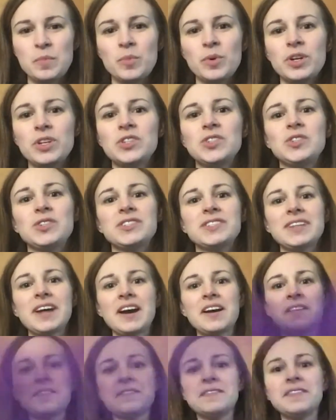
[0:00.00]
Put your
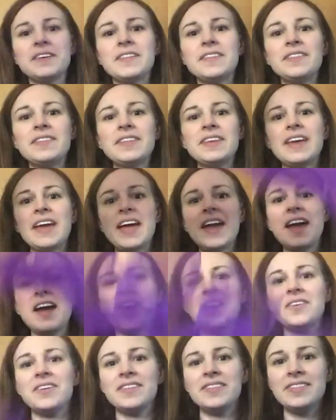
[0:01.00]
scarf in the
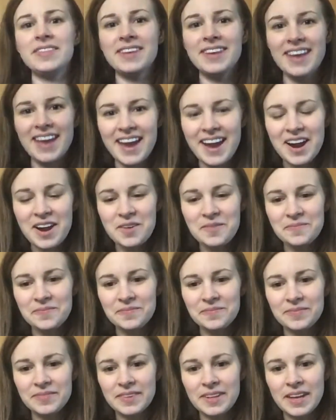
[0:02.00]
air, in the air.
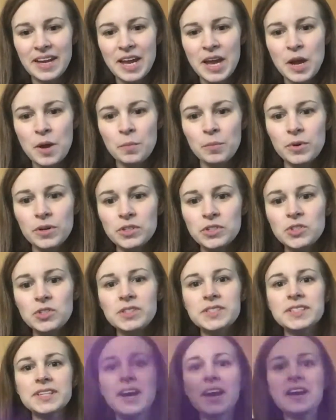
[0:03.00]
Put your
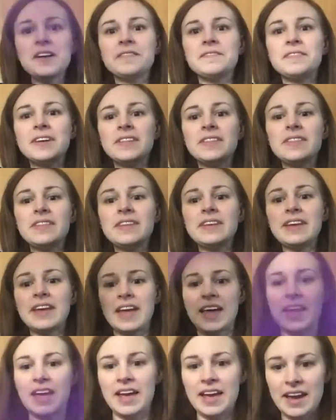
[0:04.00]
scarf in the
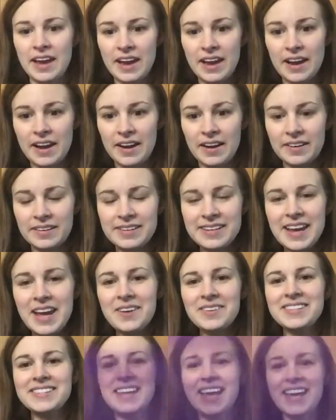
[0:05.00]
air.
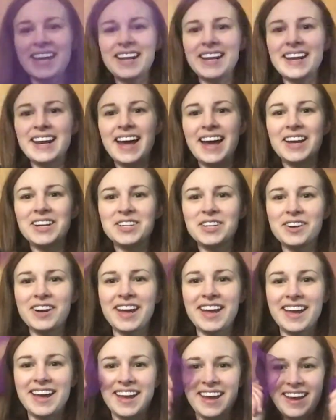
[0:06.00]
Now set it on your
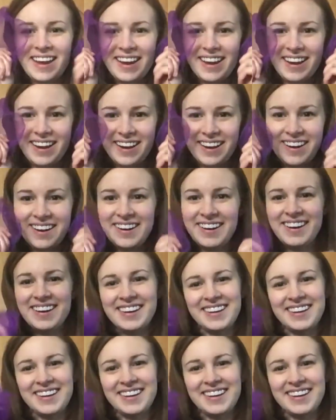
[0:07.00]
hair.